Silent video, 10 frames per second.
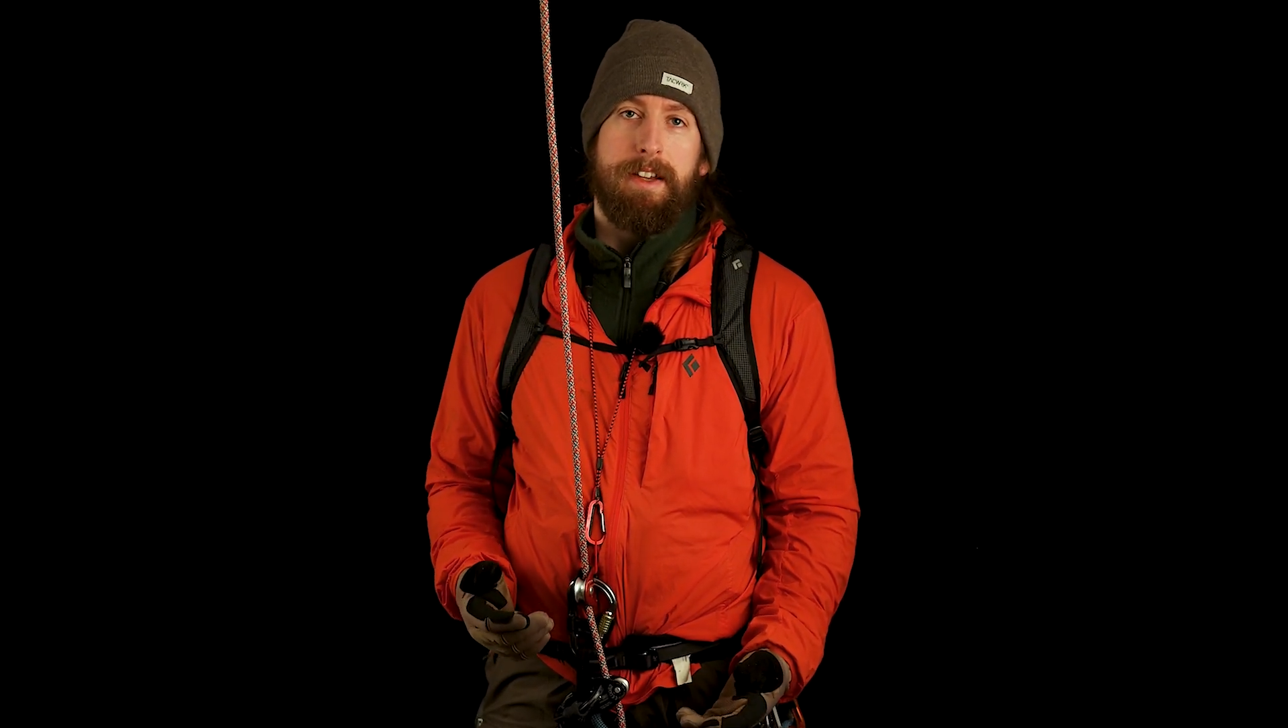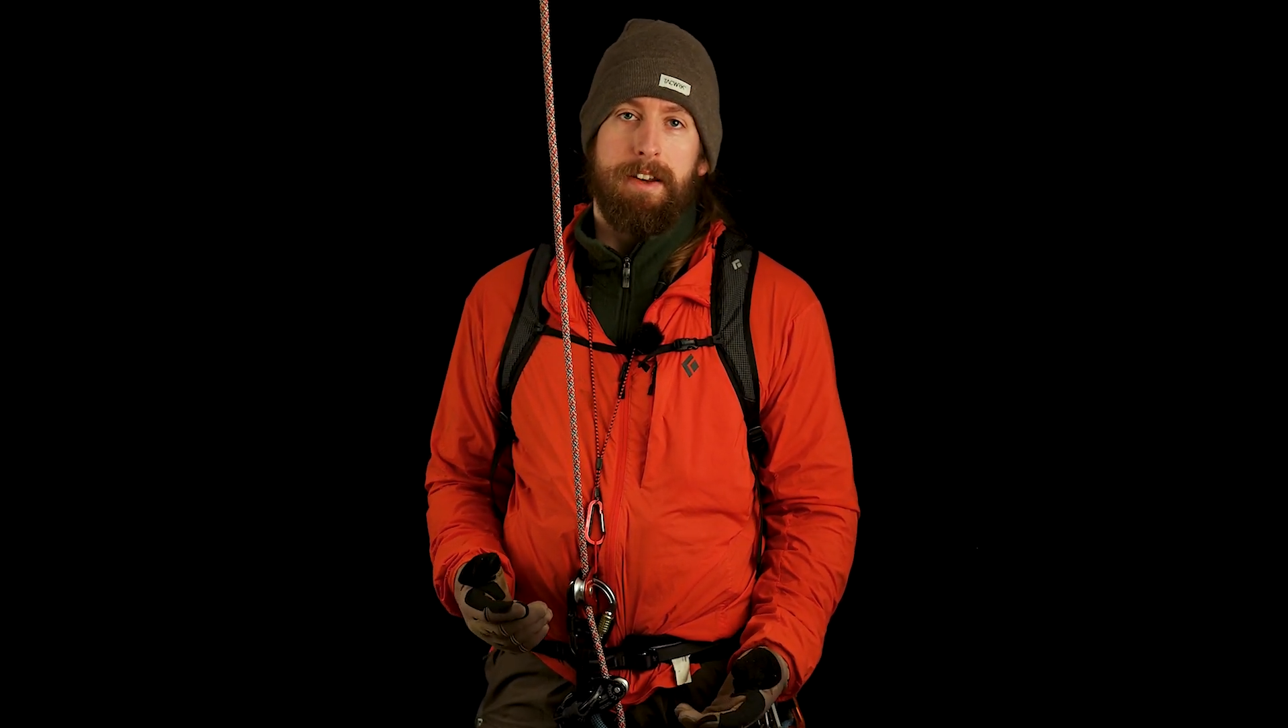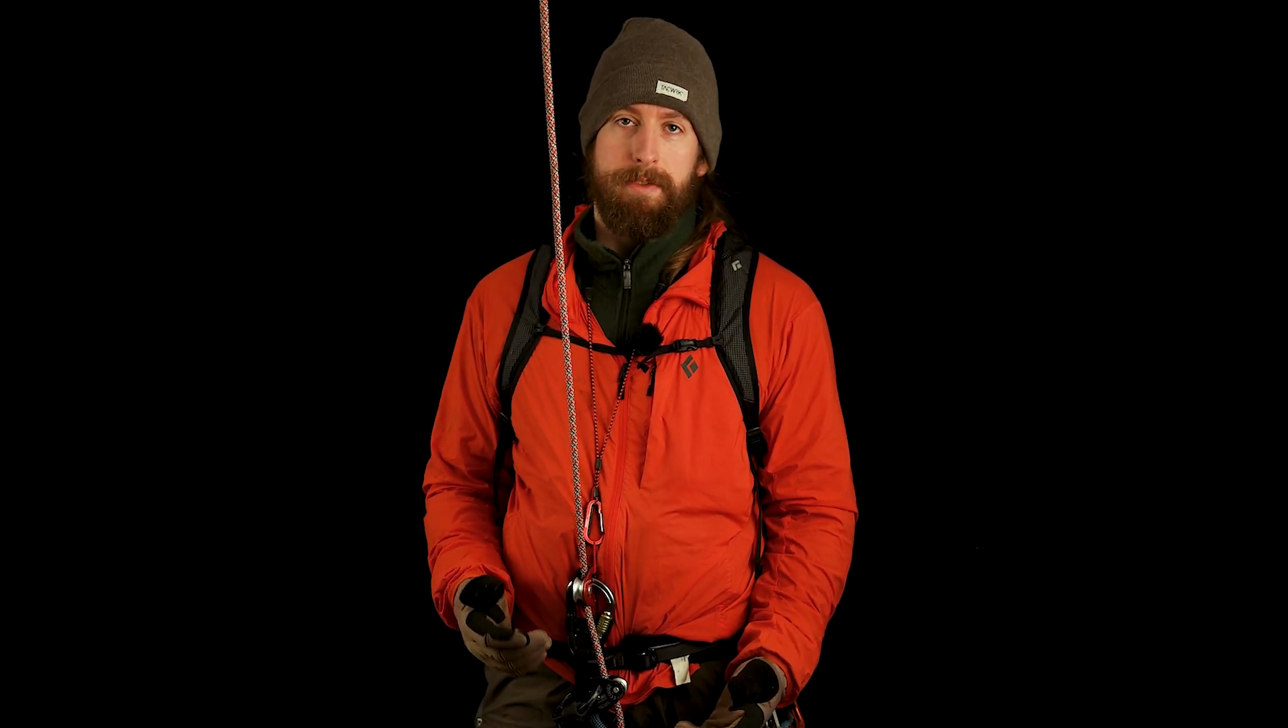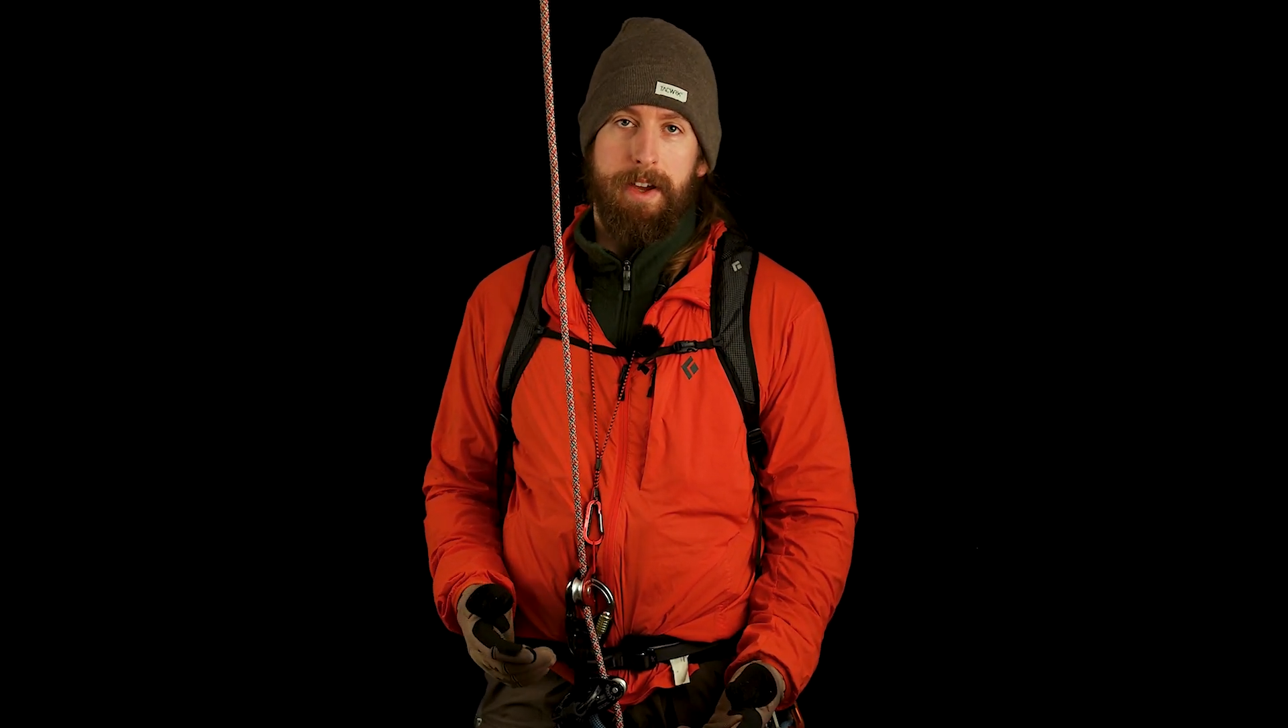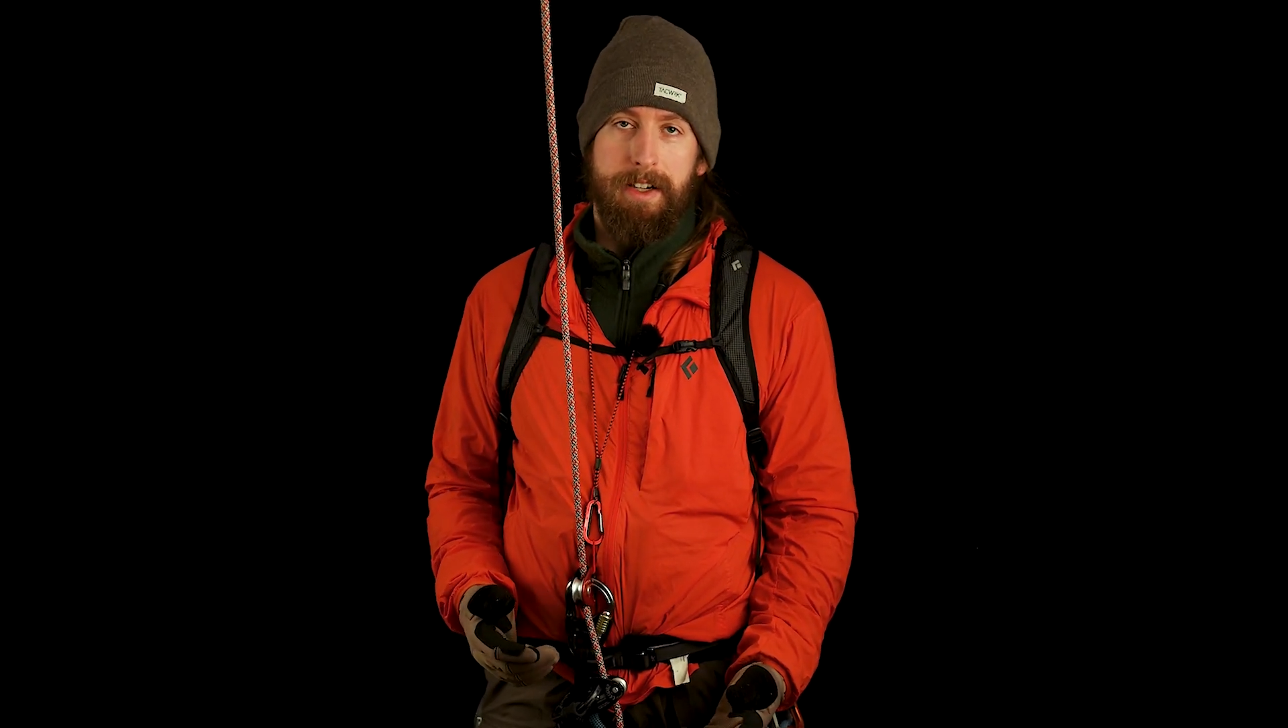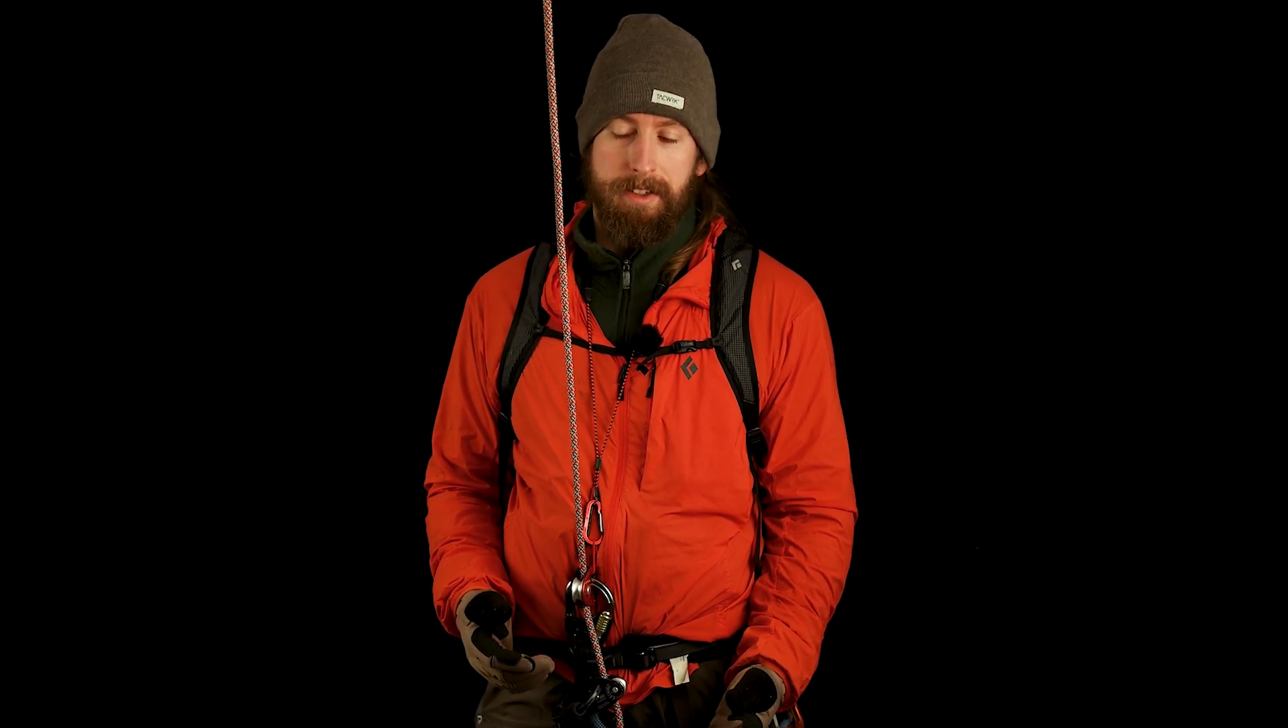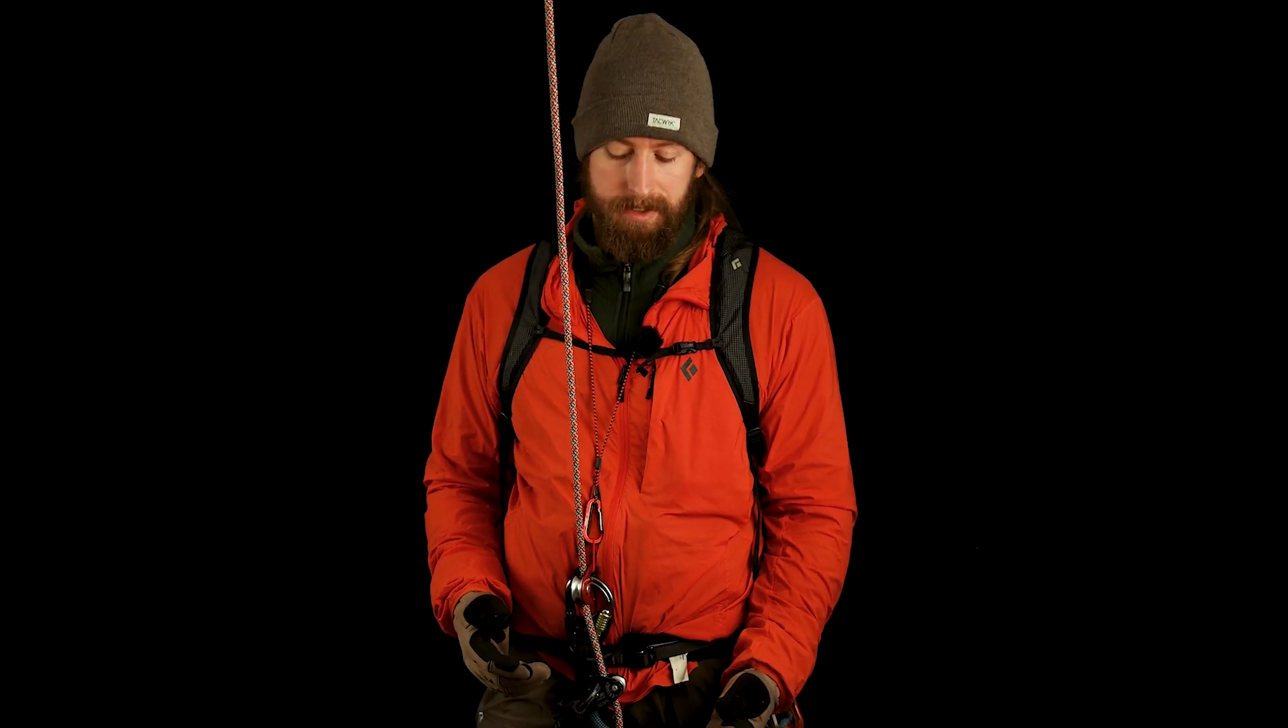can fail.